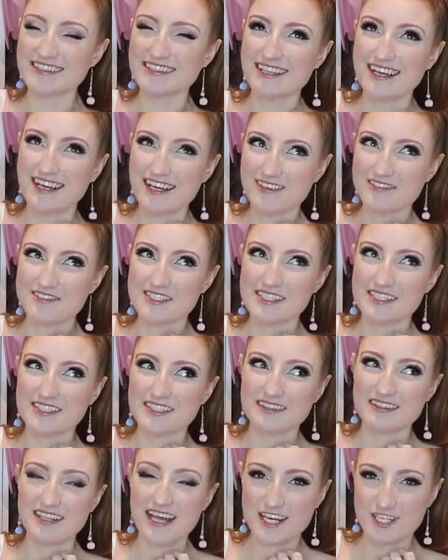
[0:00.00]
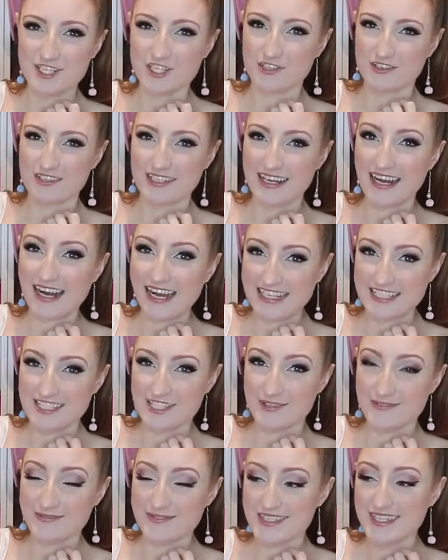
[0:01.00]
loves luxury
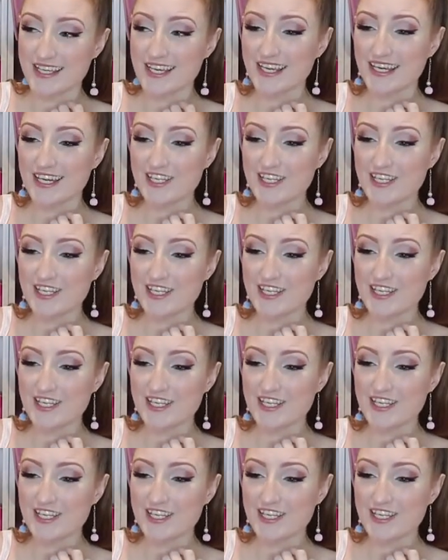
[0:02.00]
items.